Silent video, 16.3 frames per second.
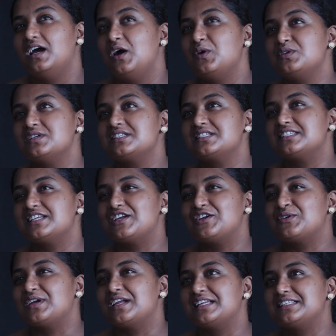wouldn't say
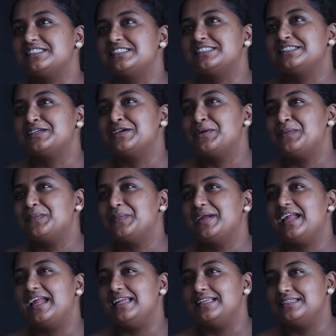you get
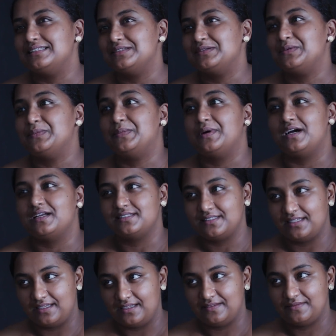paid per
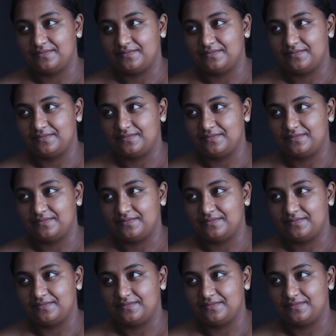se.